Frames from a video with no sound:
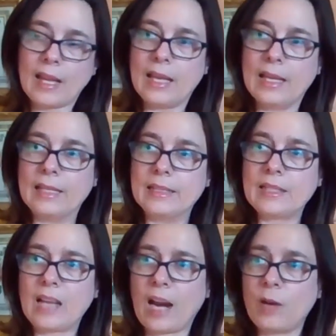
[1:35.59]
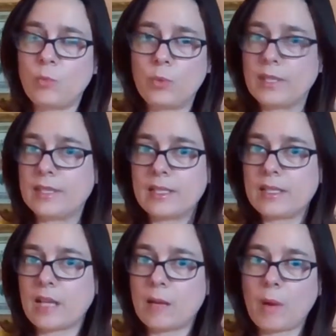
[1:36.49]
and I really
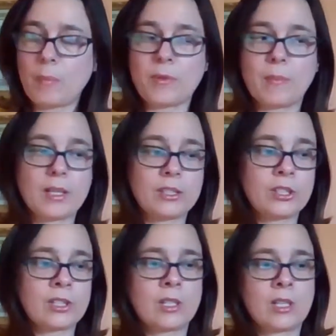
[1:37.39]
didn't come up with much.